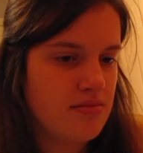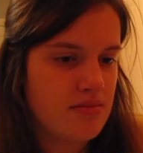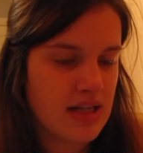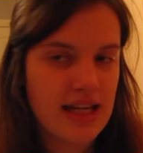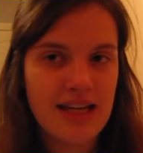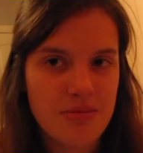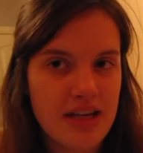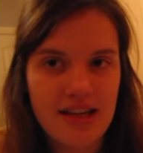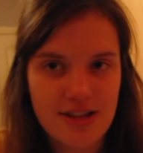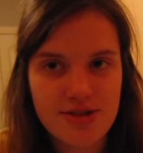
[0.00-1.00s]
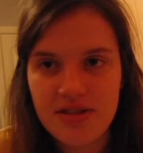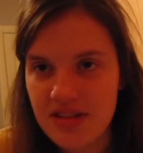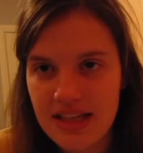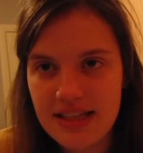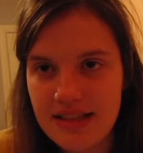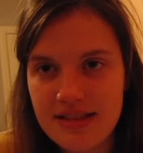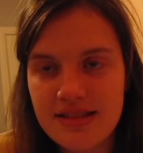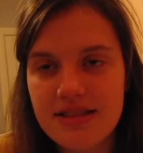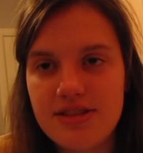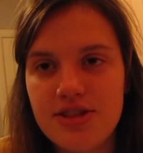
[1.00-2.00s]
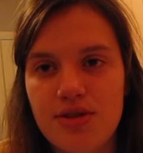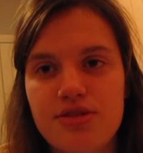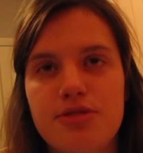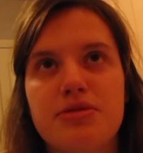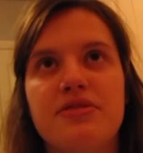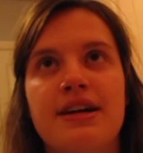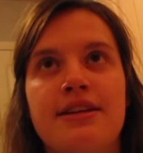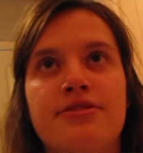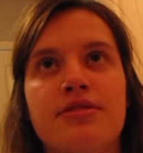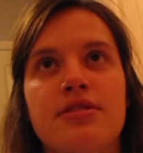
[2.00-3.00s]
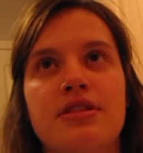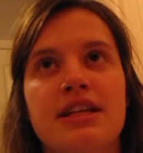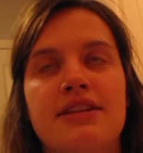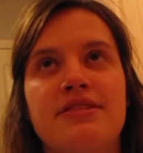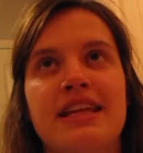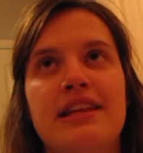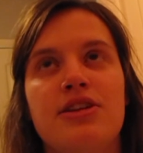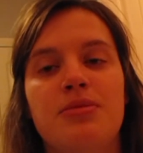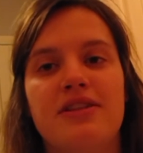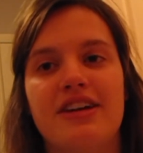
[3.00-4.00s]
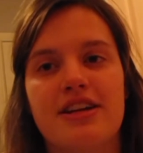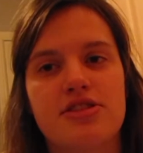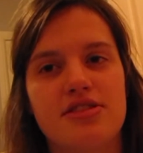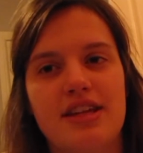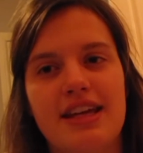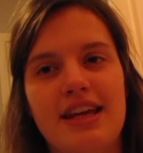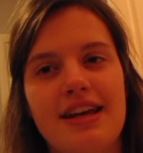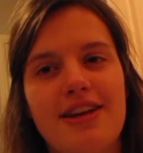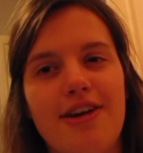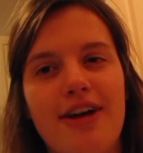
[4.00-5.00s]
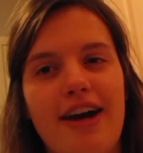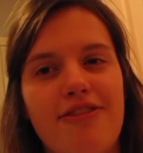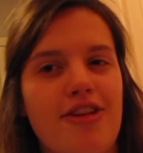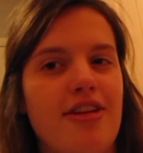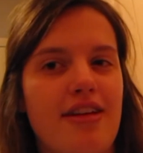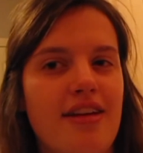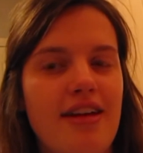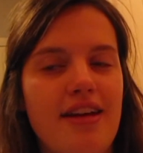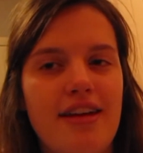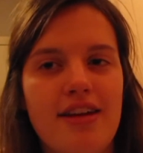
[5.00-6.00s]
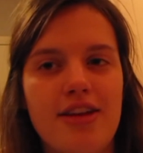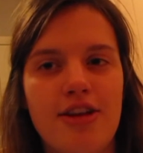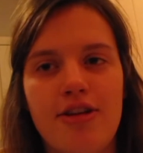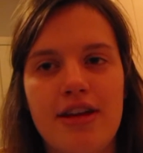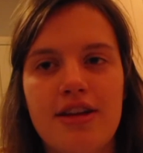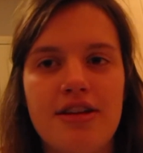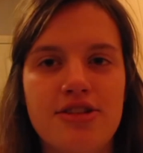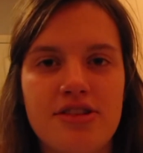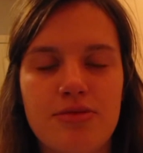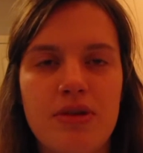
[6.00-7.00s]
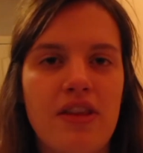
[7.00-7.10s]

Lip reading: again making sure that his children are provided for, and even that little bit of extra, like he didn't have to, he could have just been